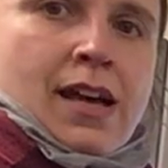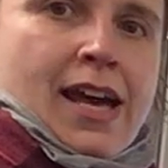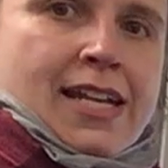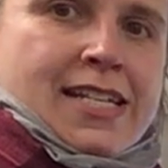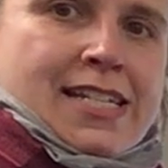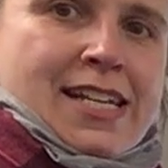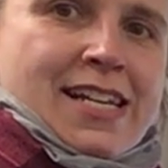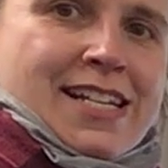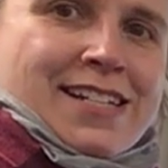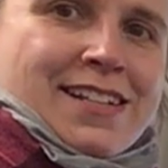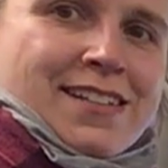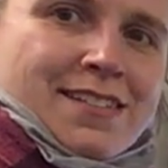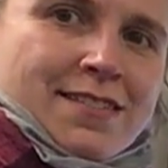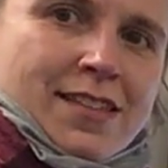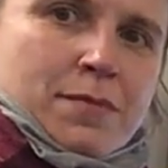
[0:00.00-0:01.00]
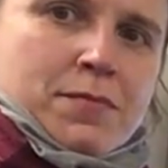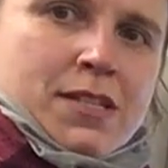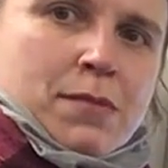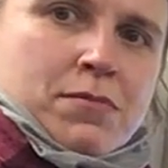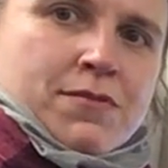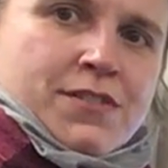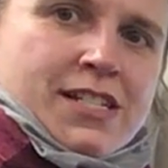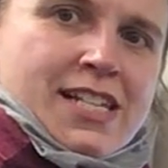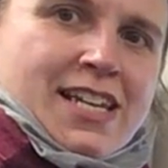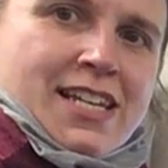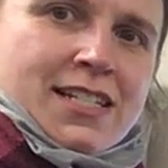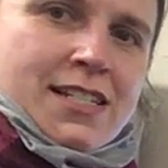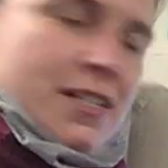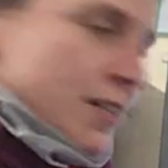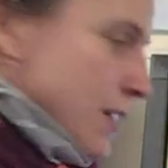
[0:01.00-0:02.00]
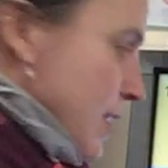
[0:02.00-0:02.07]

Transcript: 18? Thumbs up if you did.